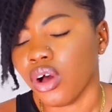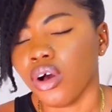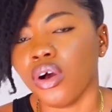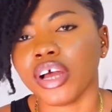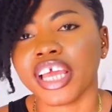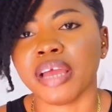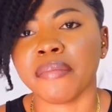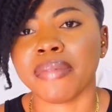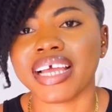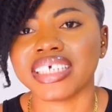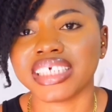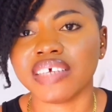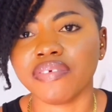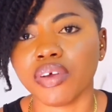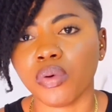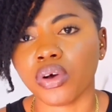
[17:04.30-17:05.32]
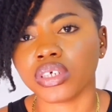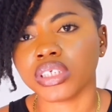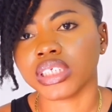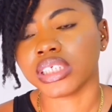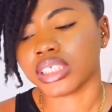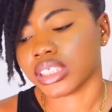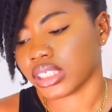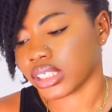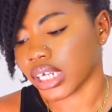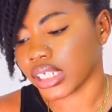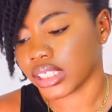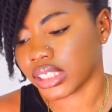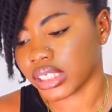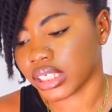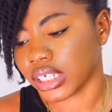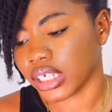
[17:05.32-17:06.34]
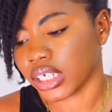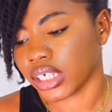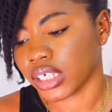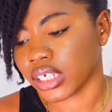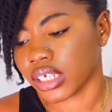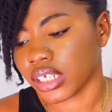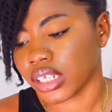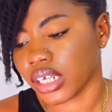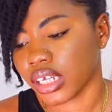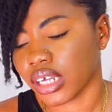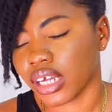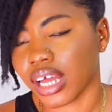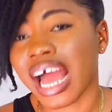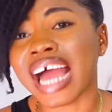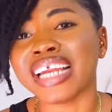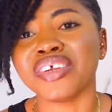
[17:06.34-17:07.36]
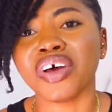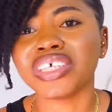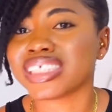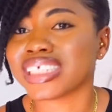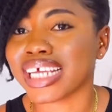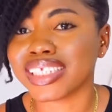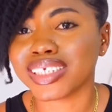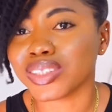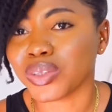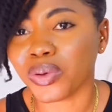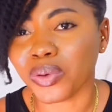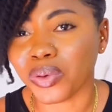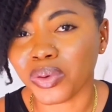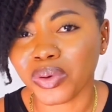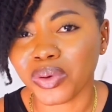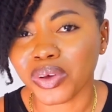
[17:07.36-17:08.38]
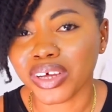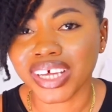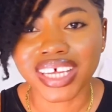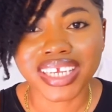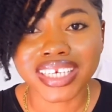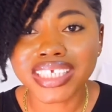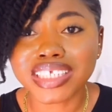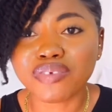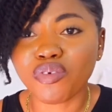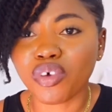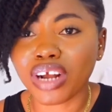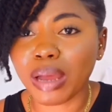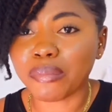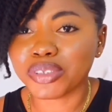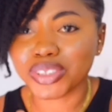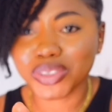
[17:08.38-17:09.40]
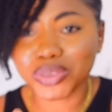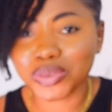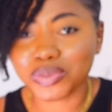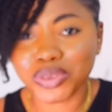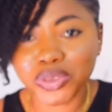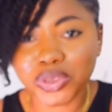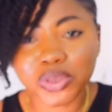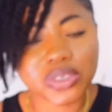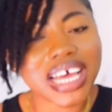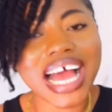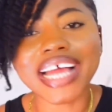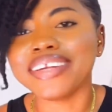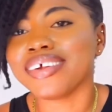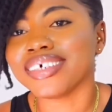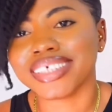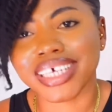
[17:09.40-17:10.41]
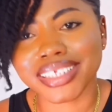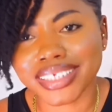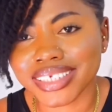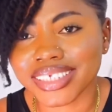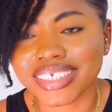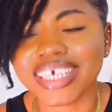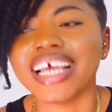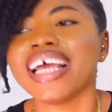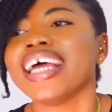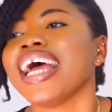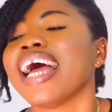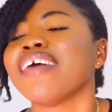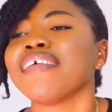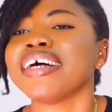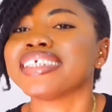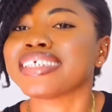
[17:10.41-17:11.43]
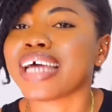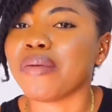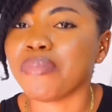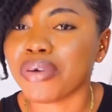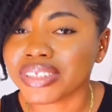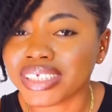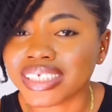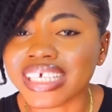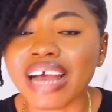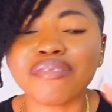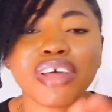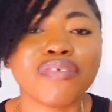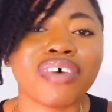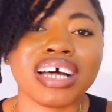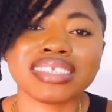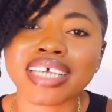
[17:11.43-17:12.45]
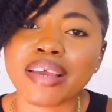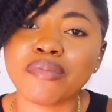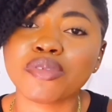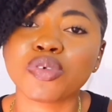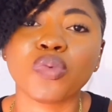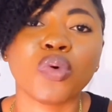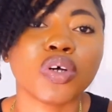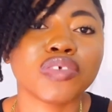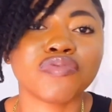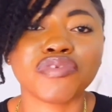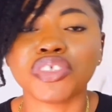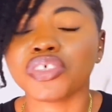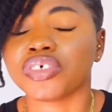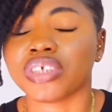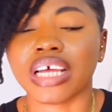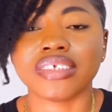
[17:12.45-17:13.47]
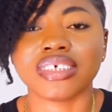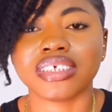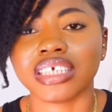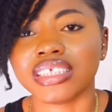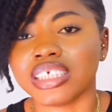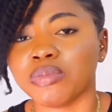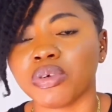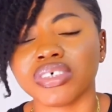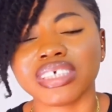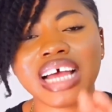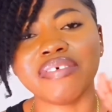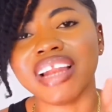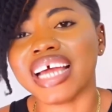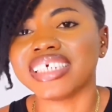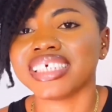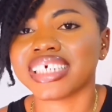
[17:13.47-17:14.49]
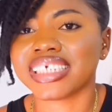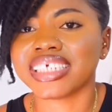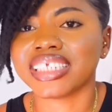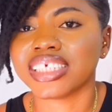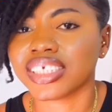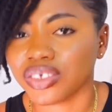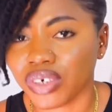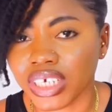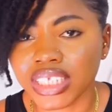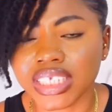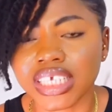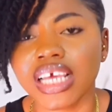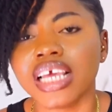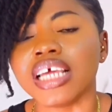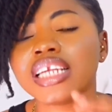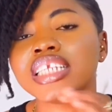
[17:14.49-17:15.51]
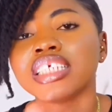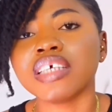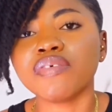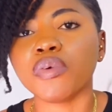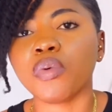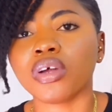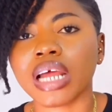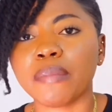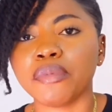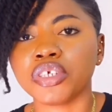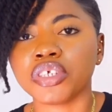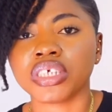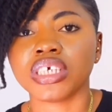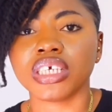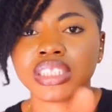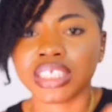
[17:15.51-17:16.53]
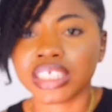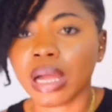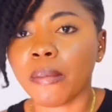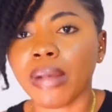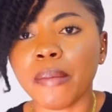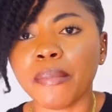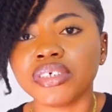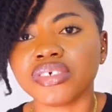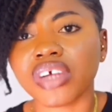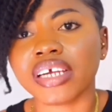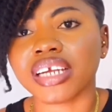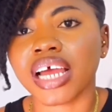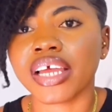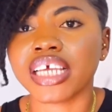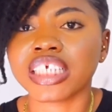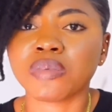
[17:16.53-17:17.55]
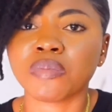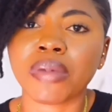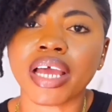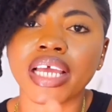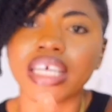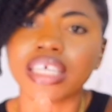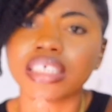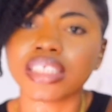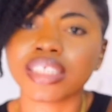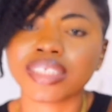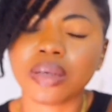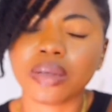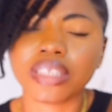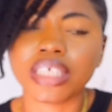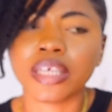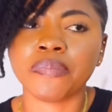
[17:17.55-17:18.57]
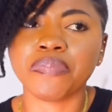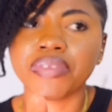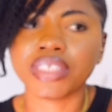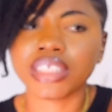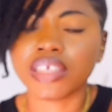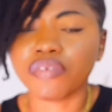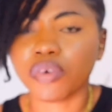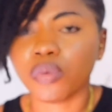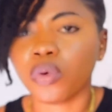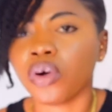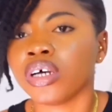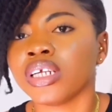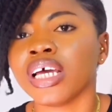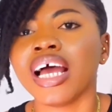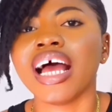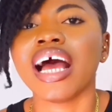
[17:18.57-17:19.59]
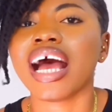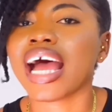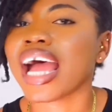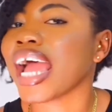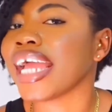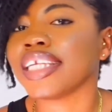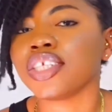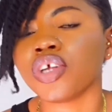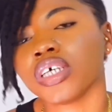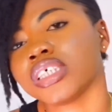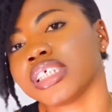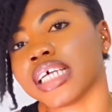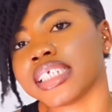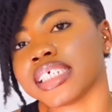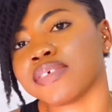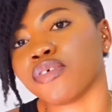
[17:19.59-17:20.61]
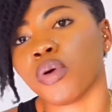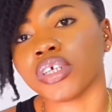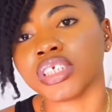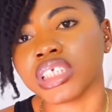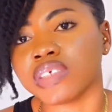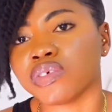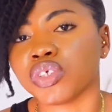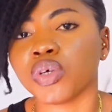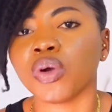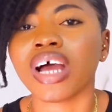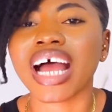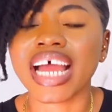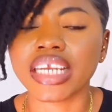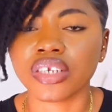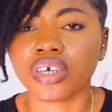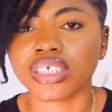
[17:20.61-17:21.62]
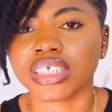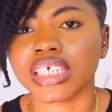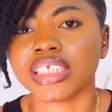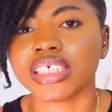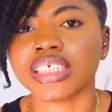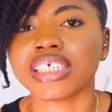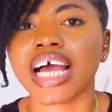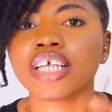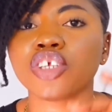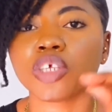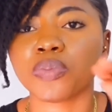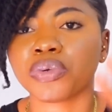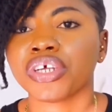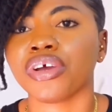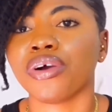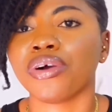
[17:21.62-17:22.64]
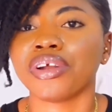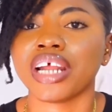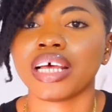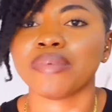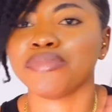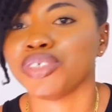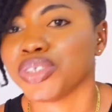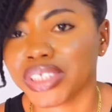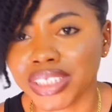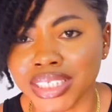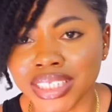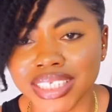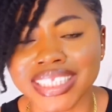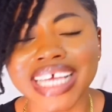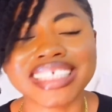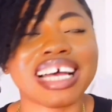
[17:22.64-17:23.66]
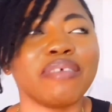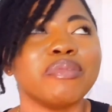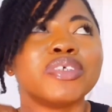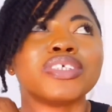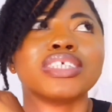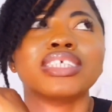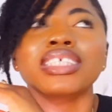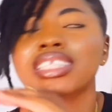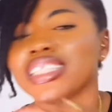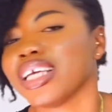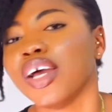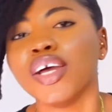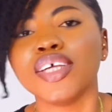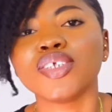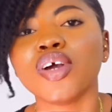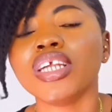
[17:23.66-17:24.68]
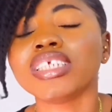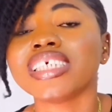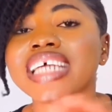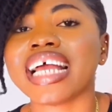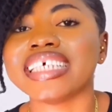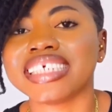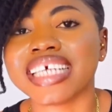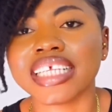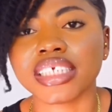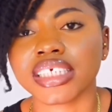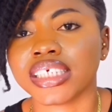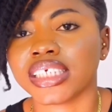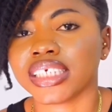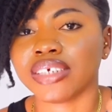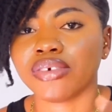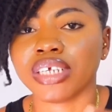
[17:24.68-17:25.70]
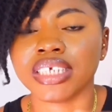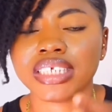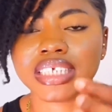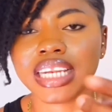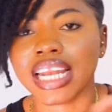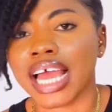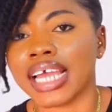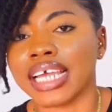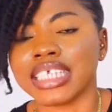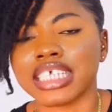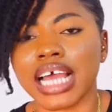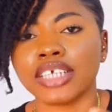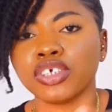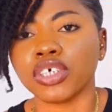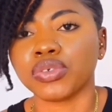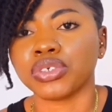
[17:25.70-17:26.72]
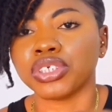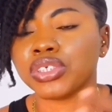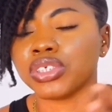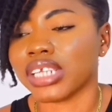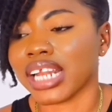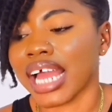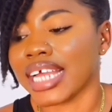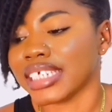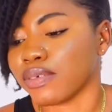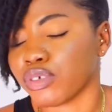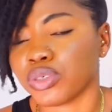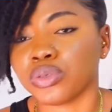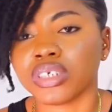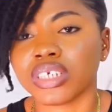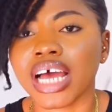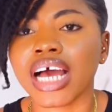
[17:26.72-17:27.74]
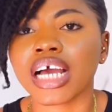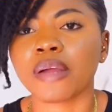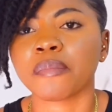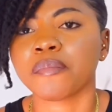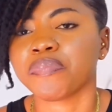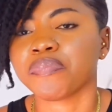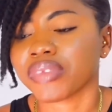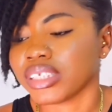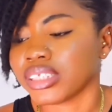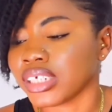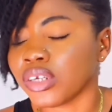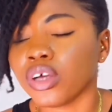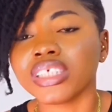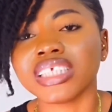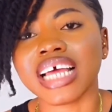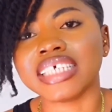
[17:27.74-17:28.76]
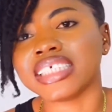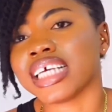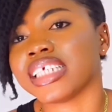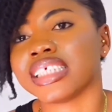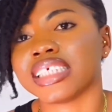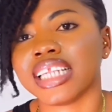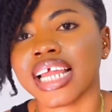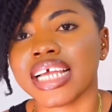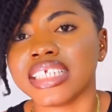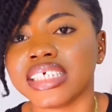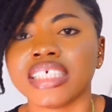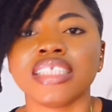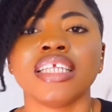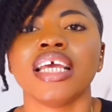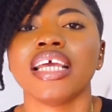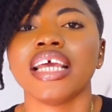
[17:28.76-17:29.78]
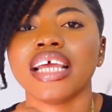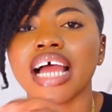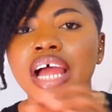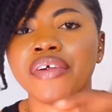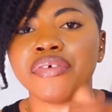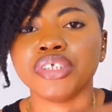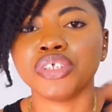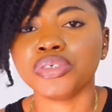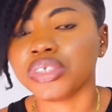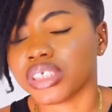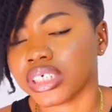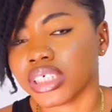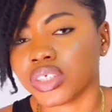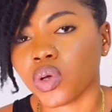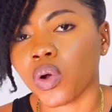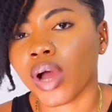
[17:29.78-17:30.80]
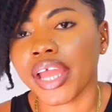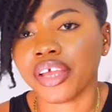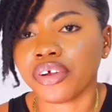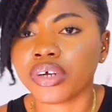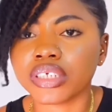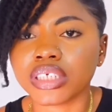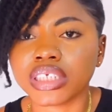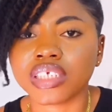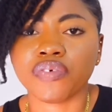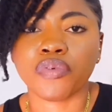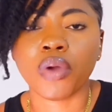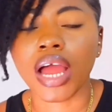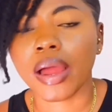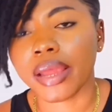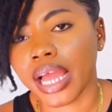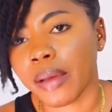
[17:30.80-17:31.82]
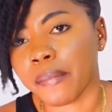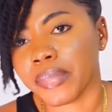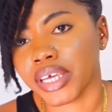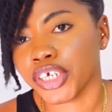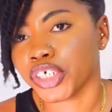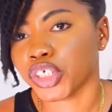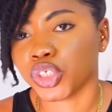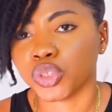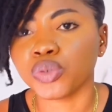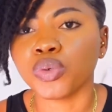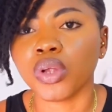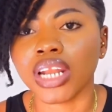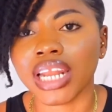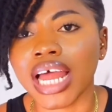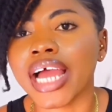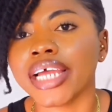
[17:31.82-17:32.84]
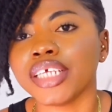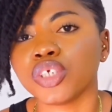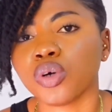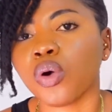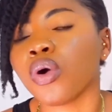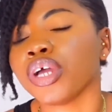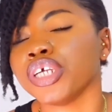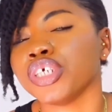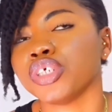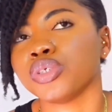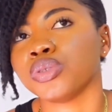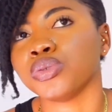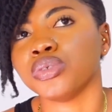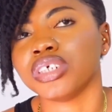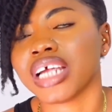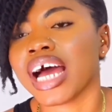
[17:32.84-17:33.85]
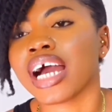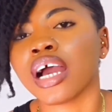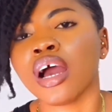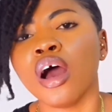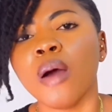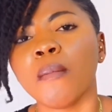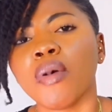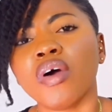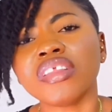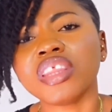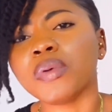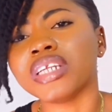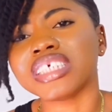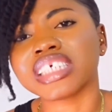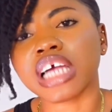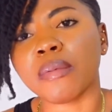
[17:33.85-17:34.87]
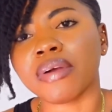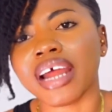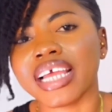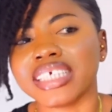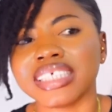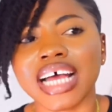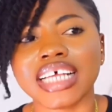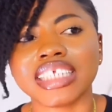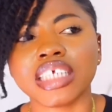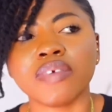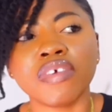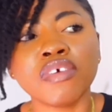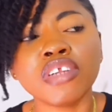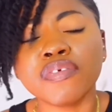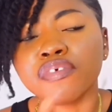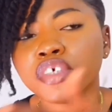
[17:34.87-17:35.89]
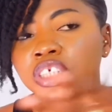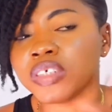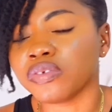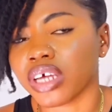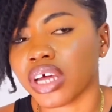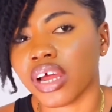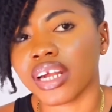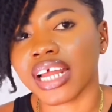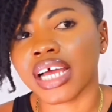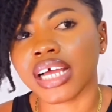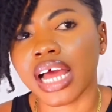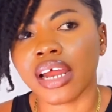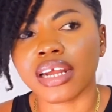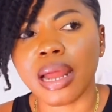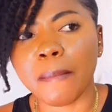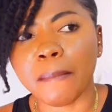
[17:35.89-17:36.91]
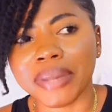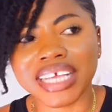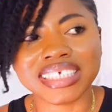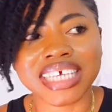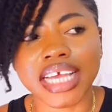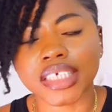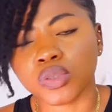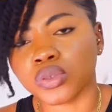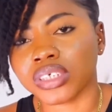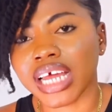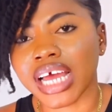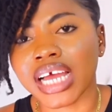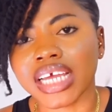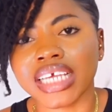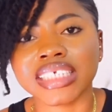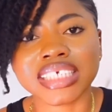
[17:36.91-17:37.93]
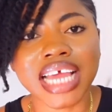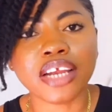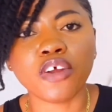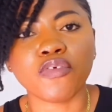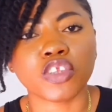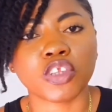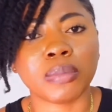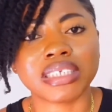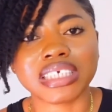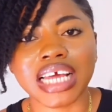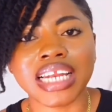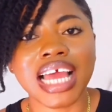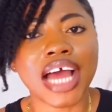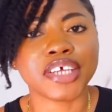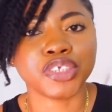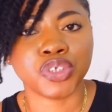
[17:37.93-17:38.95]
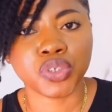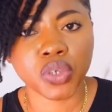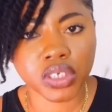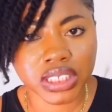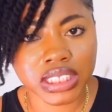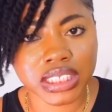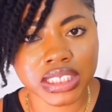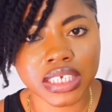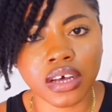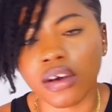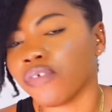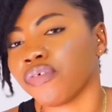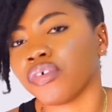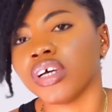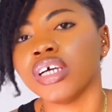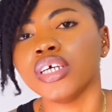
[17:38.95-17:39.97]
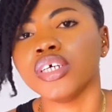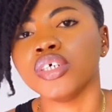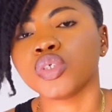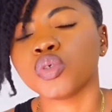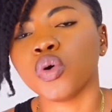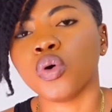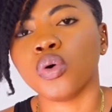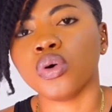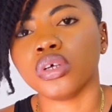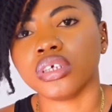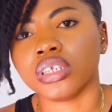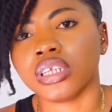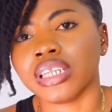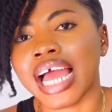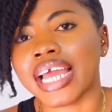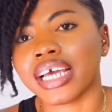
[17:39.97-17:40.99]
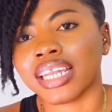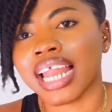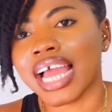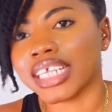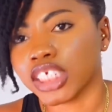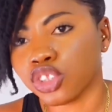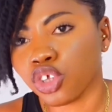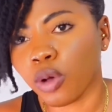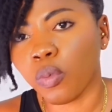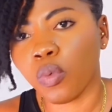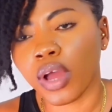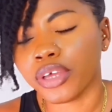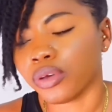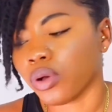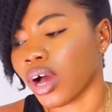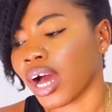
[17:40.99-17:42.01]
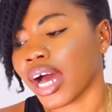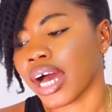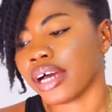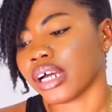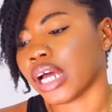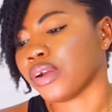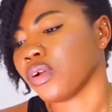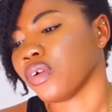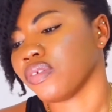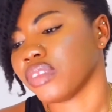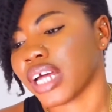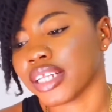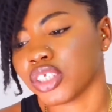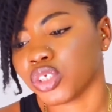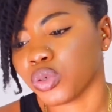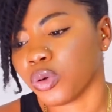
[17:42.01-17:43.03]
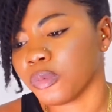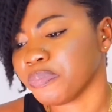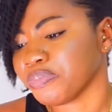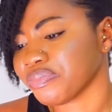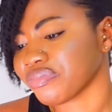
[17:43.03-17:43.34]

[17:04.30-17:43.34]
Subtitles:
Okay, my ZV1 setting, I did not set it though. This is the one I'm using to shoot. I did not set it. Ever since I bought it, I've not had time to watch videos on how to set it because I feel like the setting is great. The ZV1 I'm using, the camera I'm using right now is my Sony ZV1. I did not set it. If you're watching this video, I did not set it. I just put it on and I'm using it. That's how I'm using it. The only thing I set is the light. I just reduce the light if it's too dark. The only thing I said is lighting. I reduce it or I increase it if where I am is too light or is too dark. But one thing with this camera is that even if you shift to another place that is too dark, it's kind of automatically adjust itself to like lighten up where you are and all of that. So